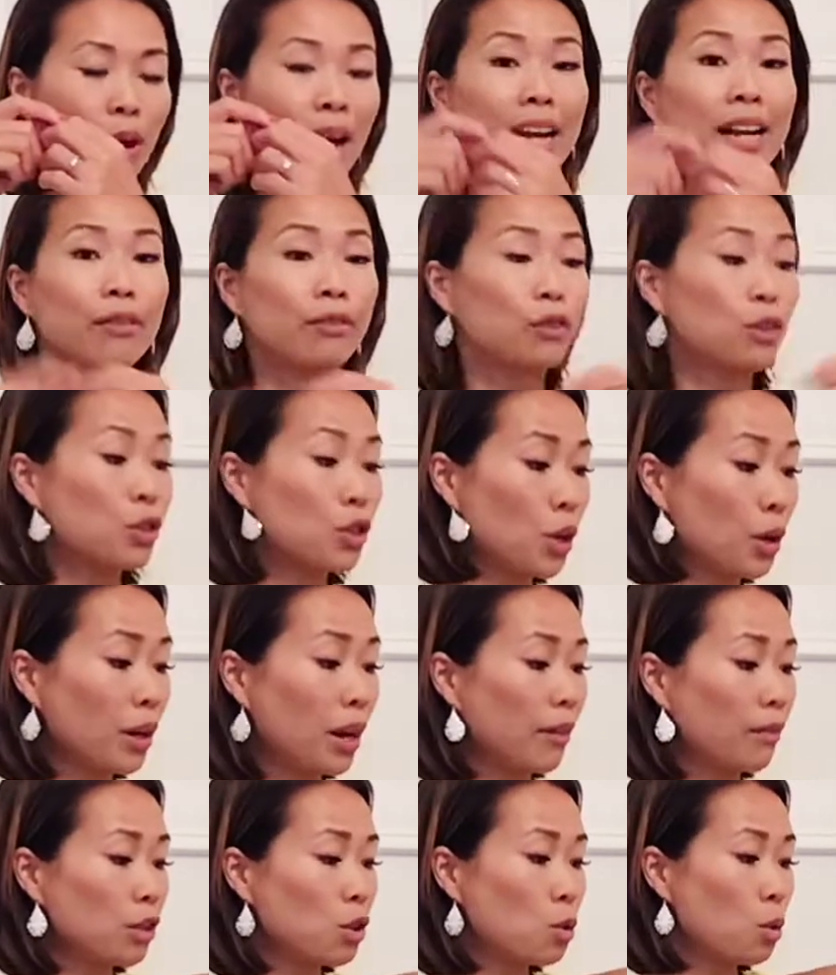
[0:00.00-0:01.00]
And if you don't
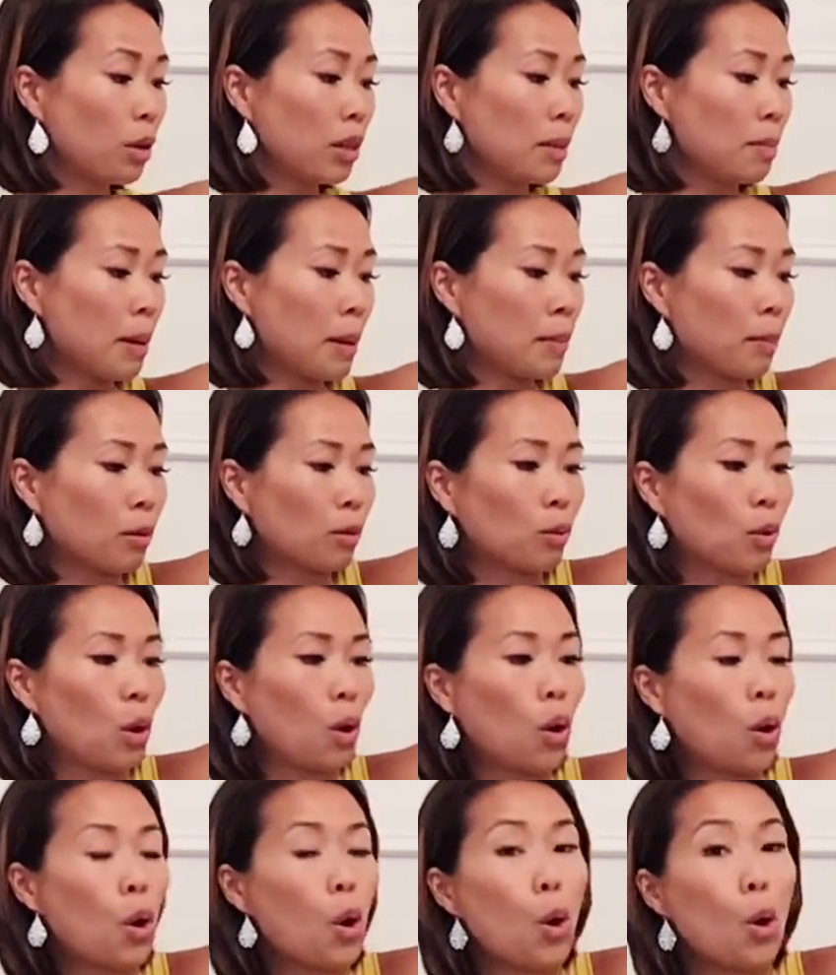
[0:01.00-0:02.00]
have a toilet paper
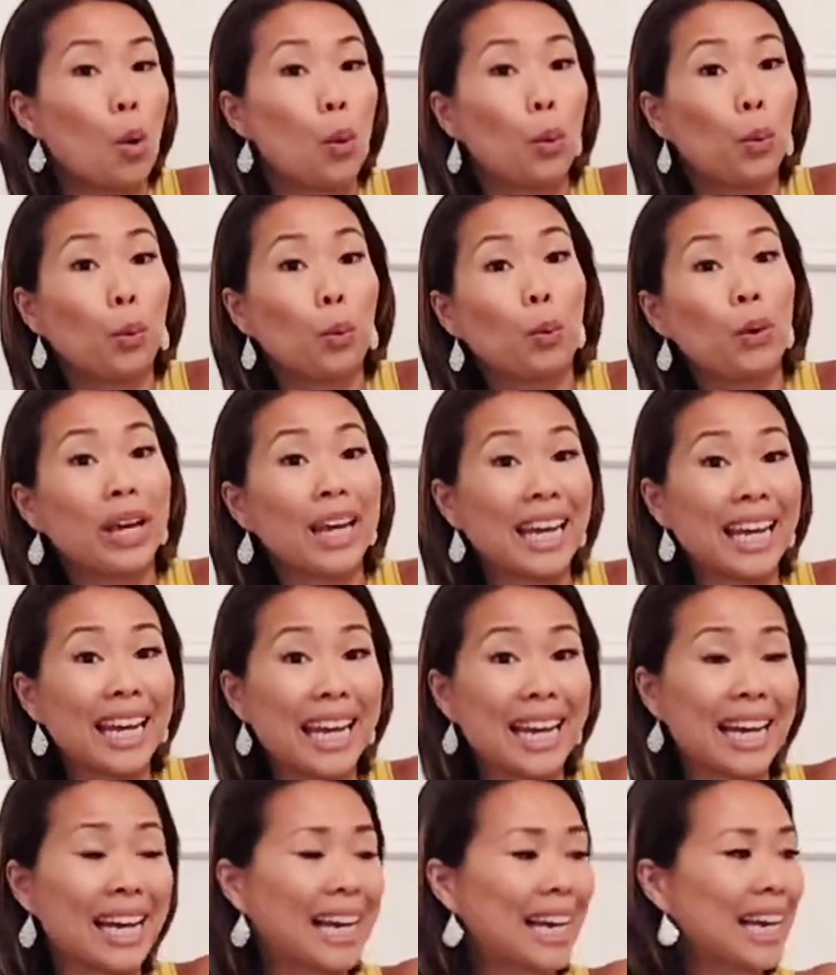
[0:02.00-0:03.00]
roll,
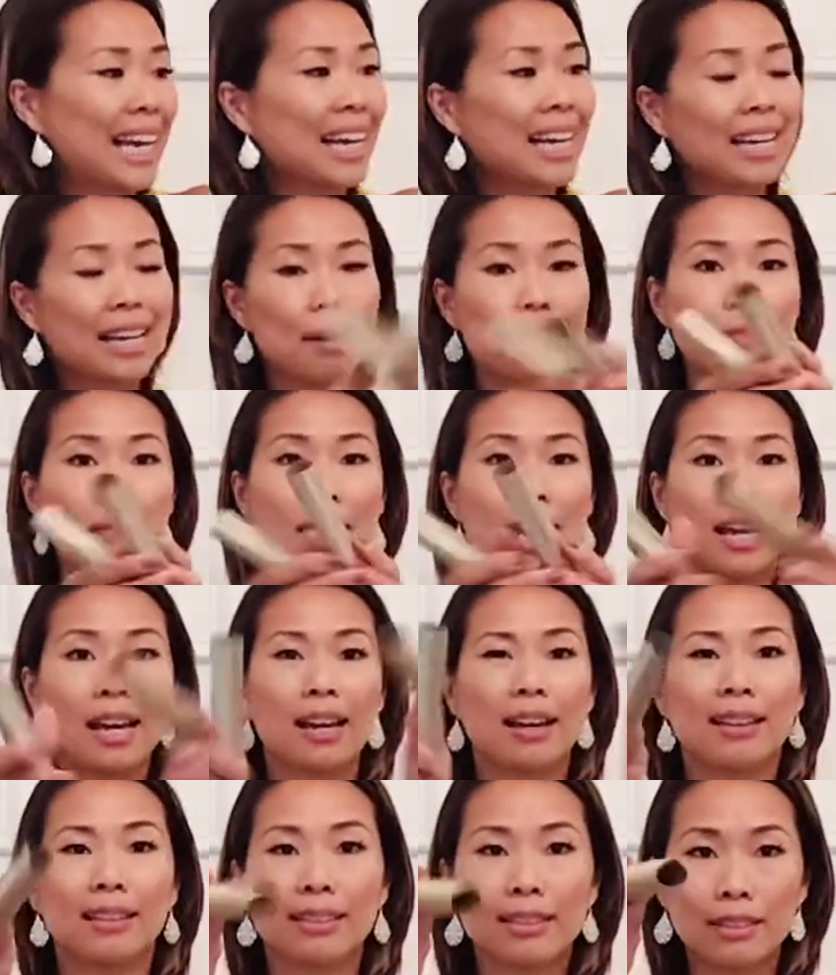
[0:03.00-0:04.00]
we can make
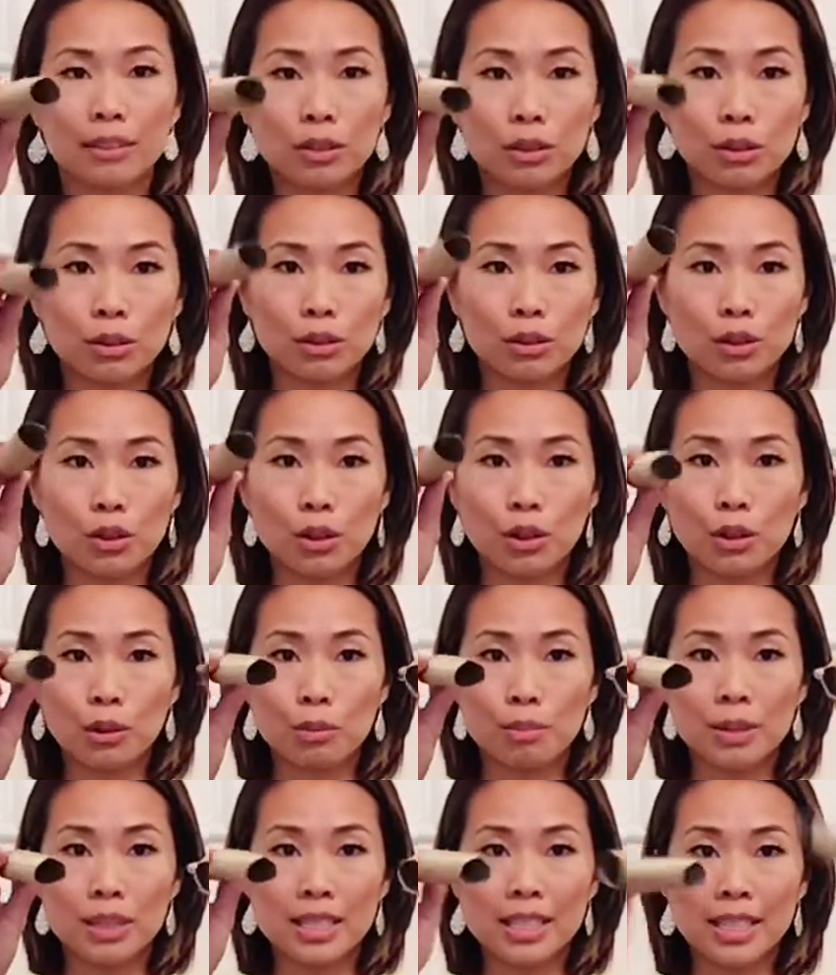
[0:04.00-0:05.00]
little
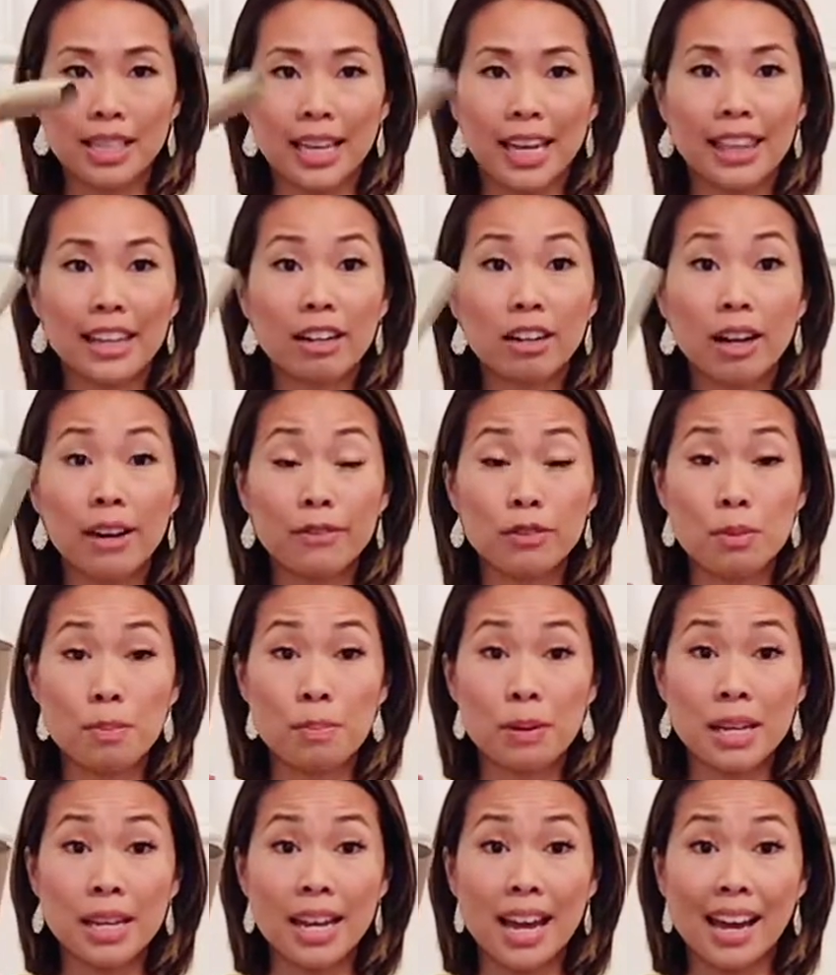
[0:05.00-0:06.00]
tubes and they don't have to
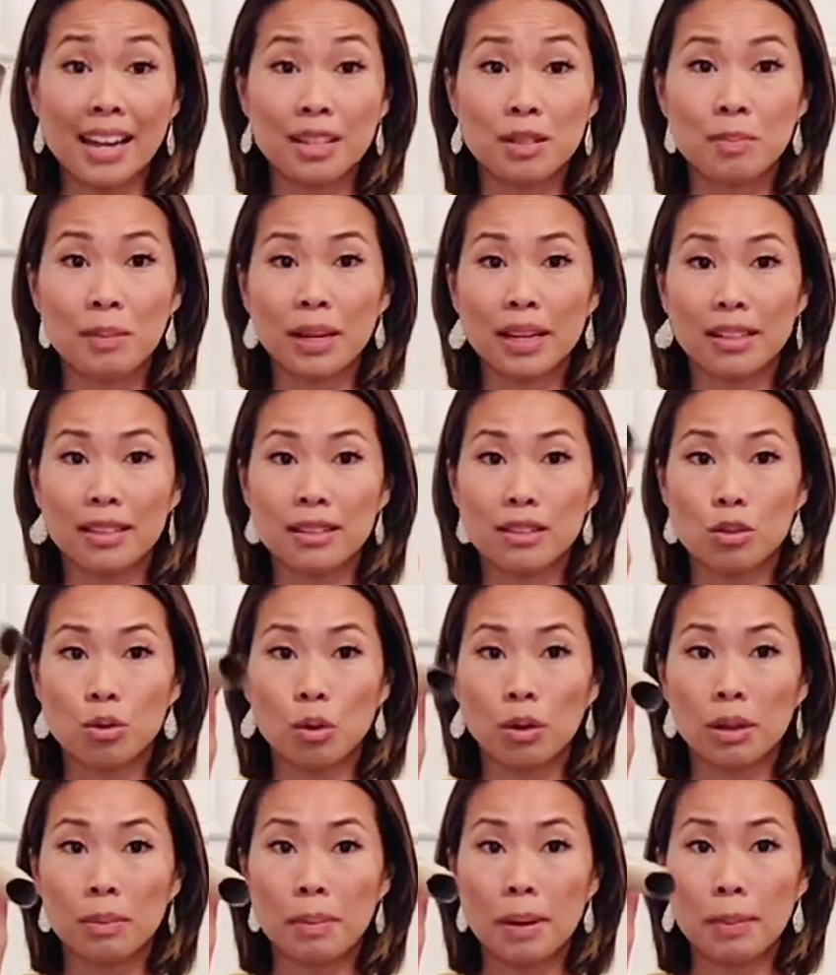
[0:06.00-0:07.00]
be as big as a
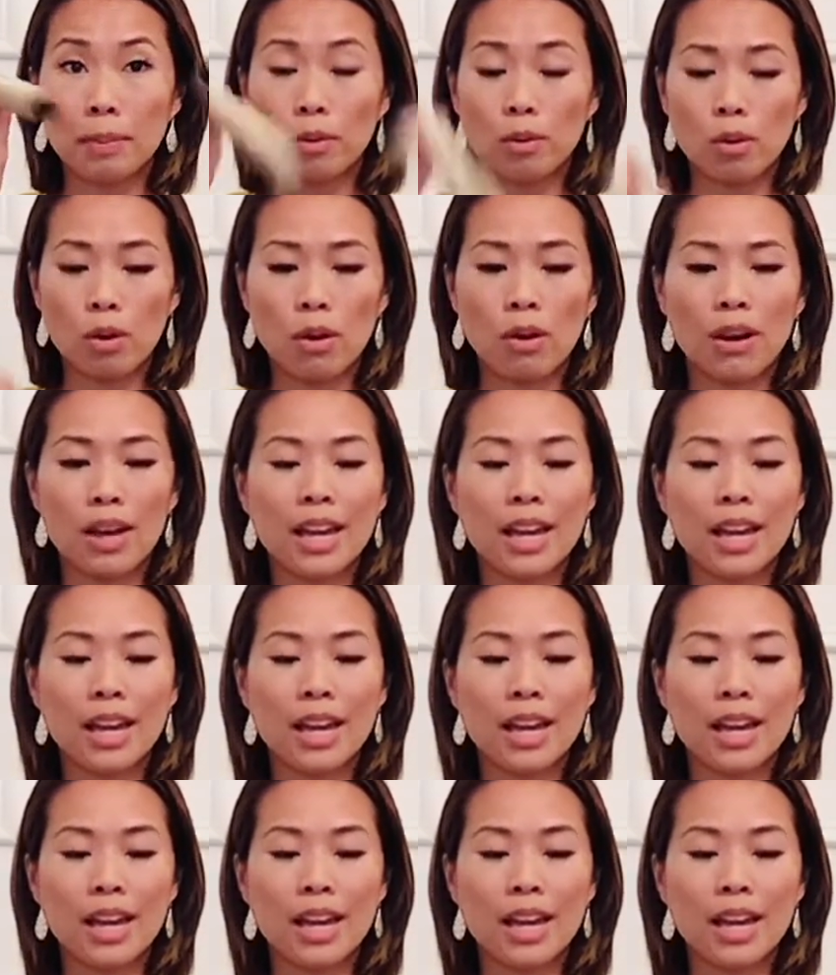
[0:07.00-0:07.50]
toilet paper roll.